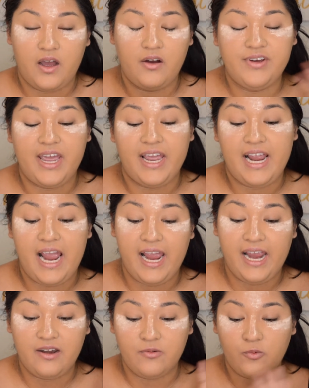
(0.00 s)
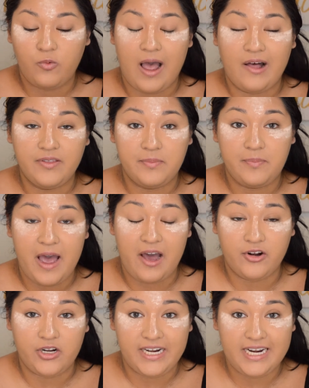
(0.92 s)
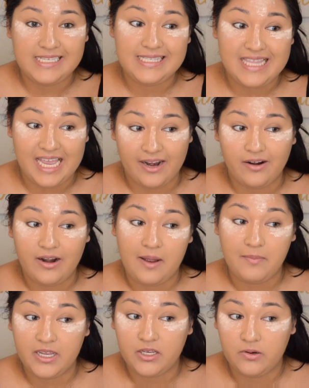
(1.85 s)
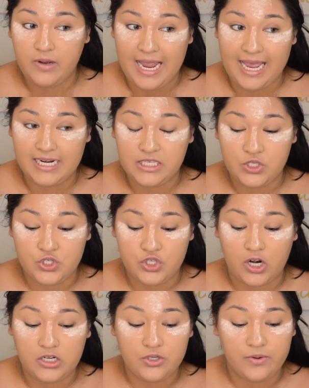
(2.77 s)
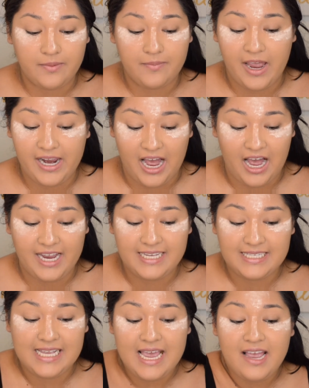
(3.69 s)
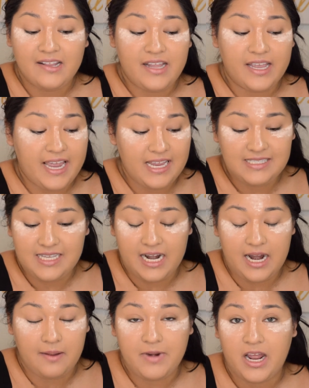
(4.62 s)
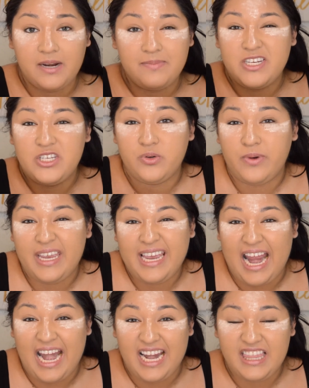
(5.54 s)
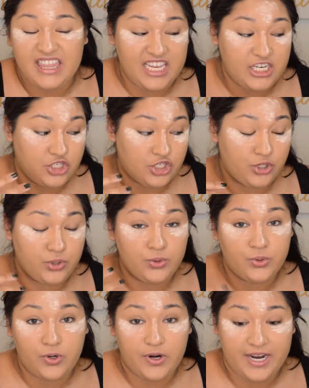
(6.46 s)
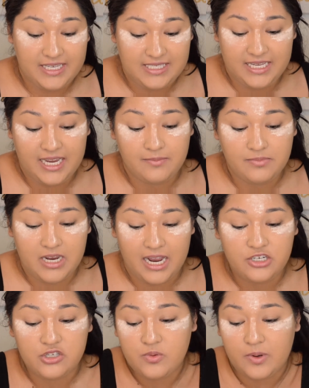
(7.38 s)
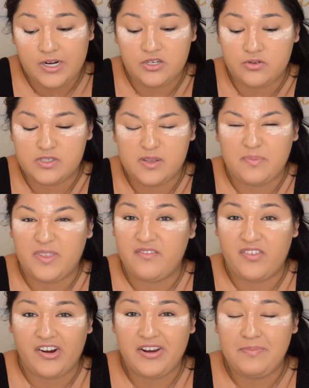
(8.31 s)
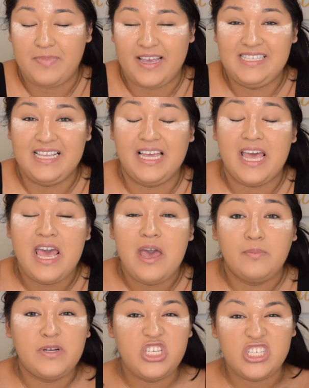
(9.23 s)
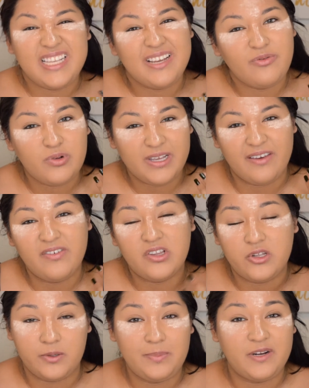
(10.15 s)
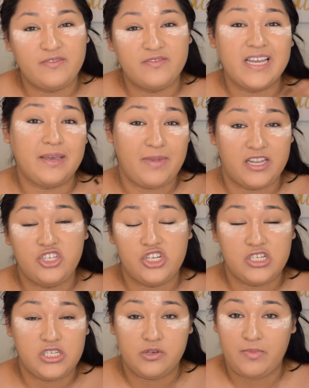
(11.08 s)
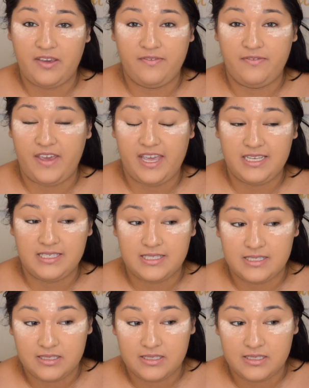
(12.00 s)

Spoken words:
Okay, and while the powder is there, I'm gonna go ahead and start doing my eyes. Like I said, I'm not gonna be doing anything too crazy. I just wanna do something very basic, but just that will give a little bit of dimension to my face.